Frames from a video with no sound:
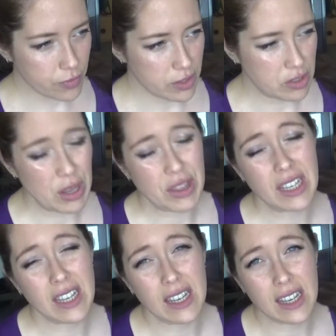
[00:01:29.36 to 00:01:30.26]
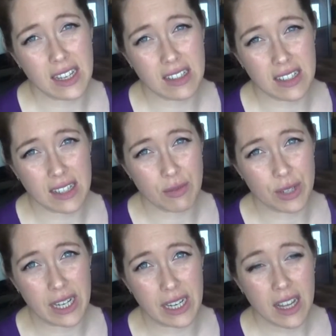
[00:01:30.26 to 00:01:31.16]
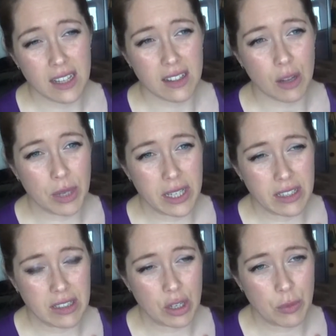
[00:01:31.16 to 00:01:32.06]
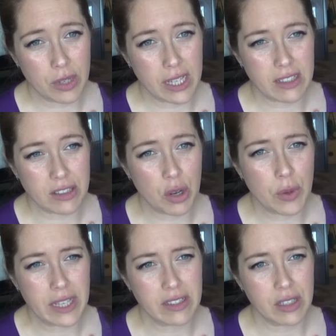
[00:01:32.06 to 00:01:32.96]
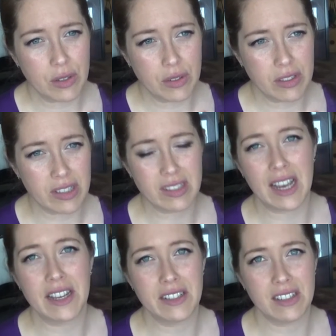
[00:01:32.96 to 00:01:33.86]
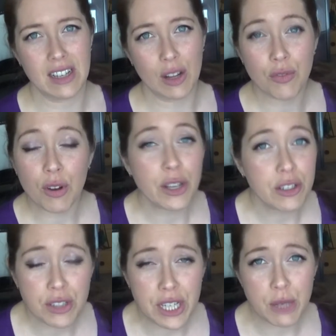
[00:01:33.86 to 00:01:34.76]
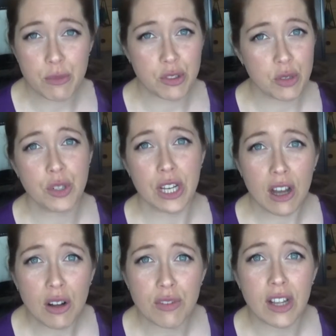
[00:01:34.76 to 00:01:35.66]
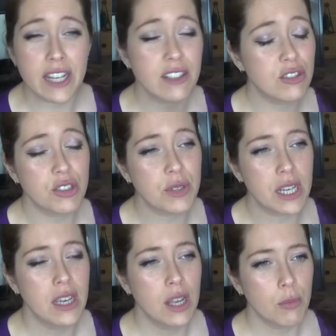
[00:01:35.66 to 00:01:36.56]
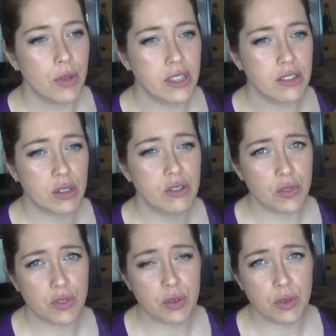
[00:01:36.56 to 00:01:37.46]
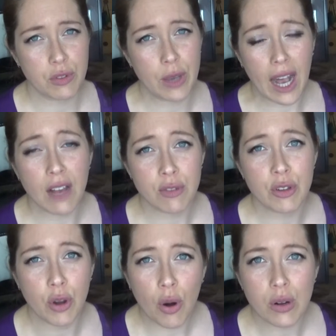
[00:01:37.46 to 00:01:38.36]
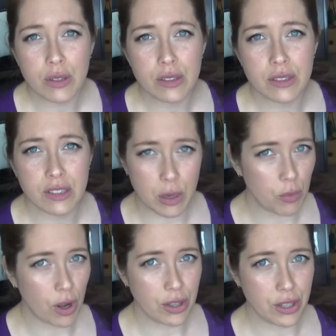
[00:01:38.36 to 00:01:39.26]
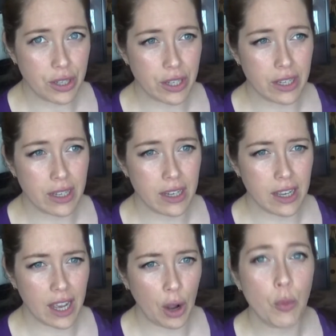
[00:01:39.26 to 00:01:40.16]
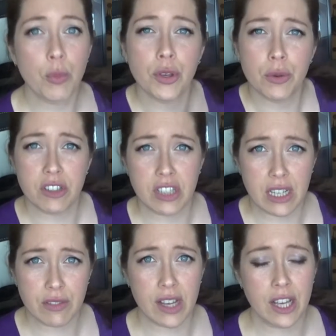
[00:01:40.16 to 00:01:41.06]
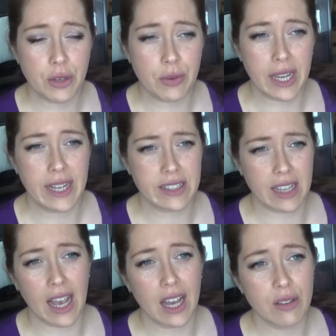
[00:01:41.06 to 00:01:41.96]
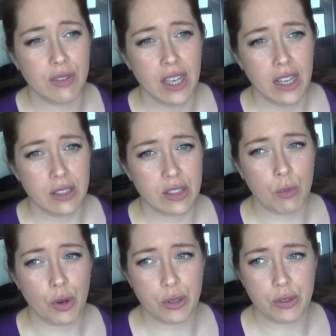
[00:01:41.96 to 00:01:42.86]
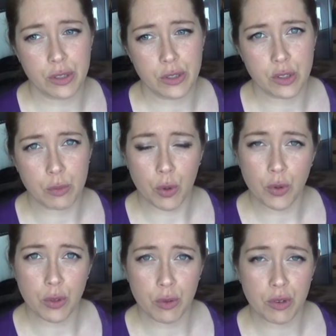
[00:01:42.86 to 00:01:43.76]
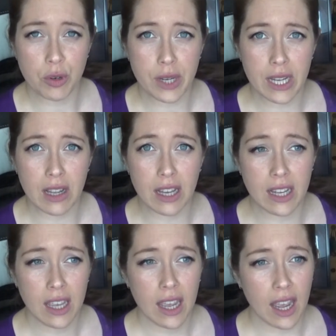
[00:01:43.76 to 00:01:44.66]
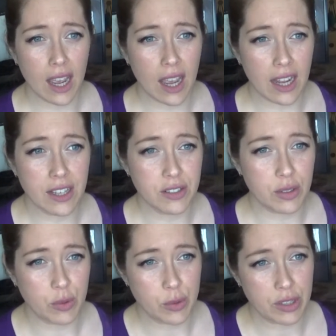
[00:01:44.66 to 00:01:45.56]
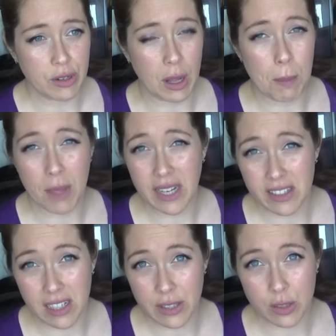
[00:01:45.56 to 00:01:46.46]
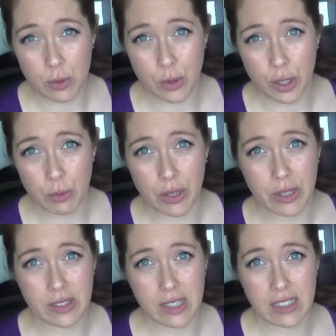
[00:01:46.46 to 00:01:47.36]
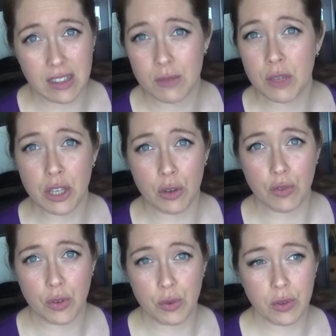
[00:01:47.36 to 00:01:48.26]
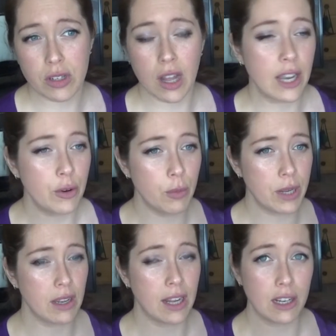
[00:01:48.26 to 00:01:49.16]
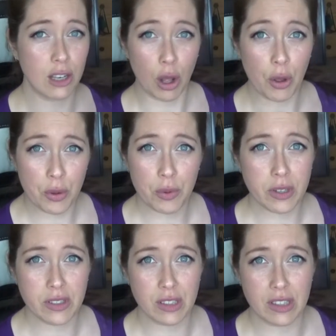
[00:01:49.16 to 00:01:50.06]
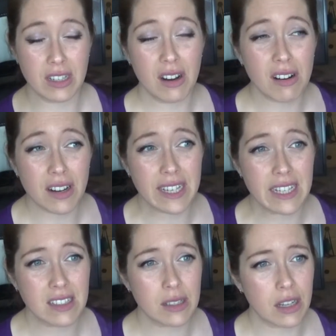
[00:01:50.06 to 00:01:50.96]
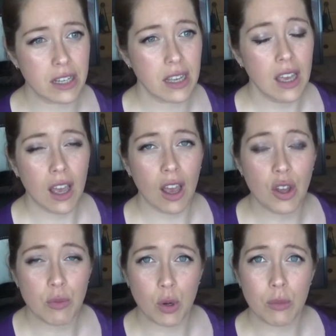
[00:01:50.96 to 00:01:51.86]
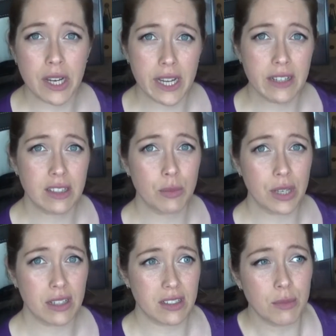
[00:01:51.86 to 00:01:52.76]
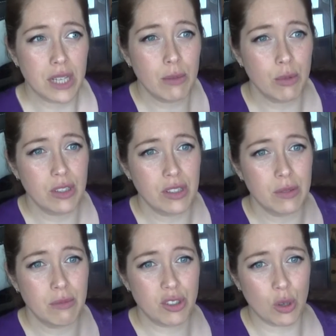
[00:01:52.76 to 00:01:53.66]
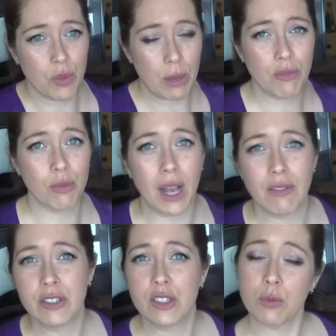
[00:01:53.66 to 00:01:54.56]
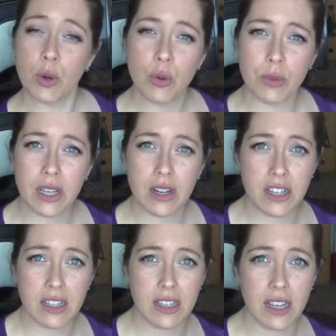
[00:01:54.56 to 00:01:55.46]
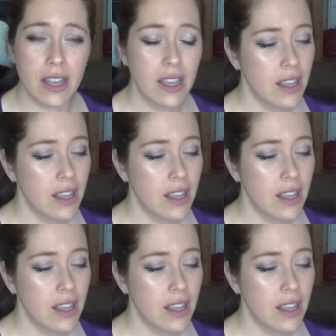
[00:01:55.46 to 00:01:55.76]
So I think it really, I mean, it's so easy to say, isn't it? Like, follow your dreams, do what you love, like, do it. But it's so difficult if you haven't got someone that can help you achieve that. You need to have someone who's going to support you through it, like, and also like mentally support you, because it does make you feel a little bit like low, because you think, oh, I need to like earn more money to be able to stop them from having to support me, kind of thing.